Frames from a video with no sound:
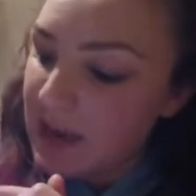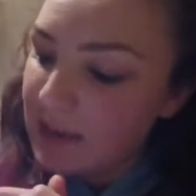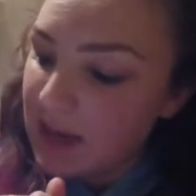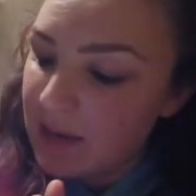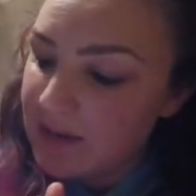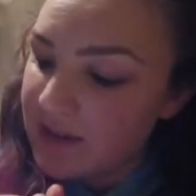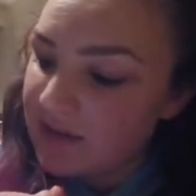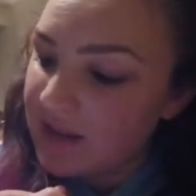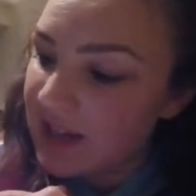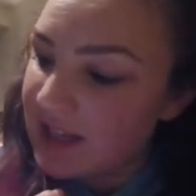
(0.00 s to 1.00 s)
here which I
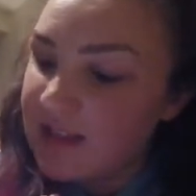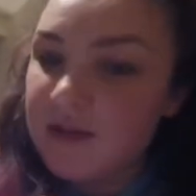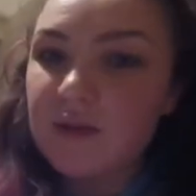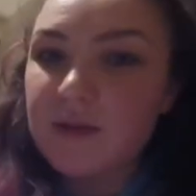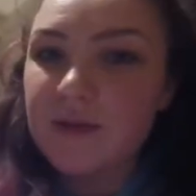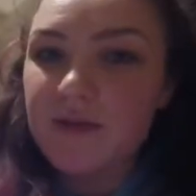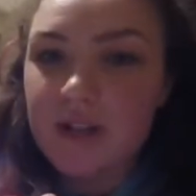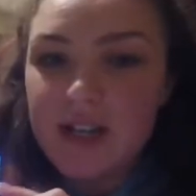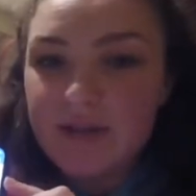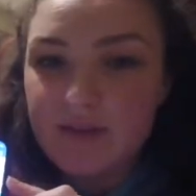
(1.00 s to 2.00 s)
feel like is normally for an
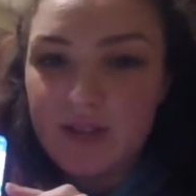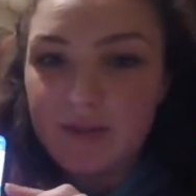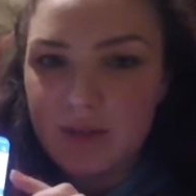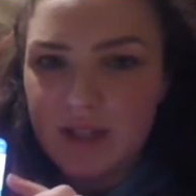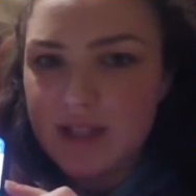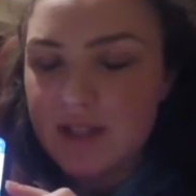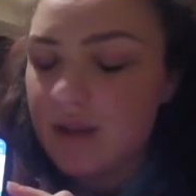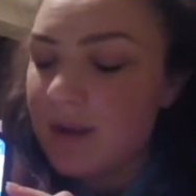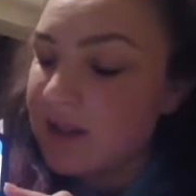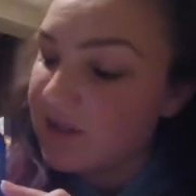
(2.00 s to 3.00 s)
advert, but there's no
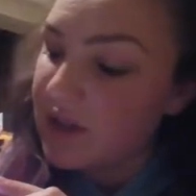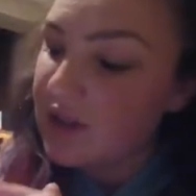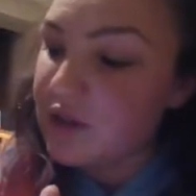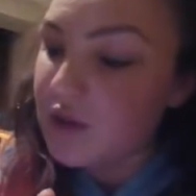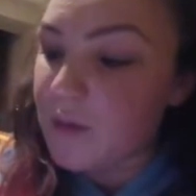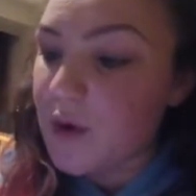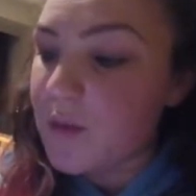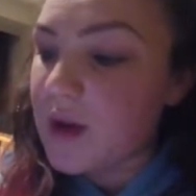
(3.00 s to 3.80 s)
advert that's come up.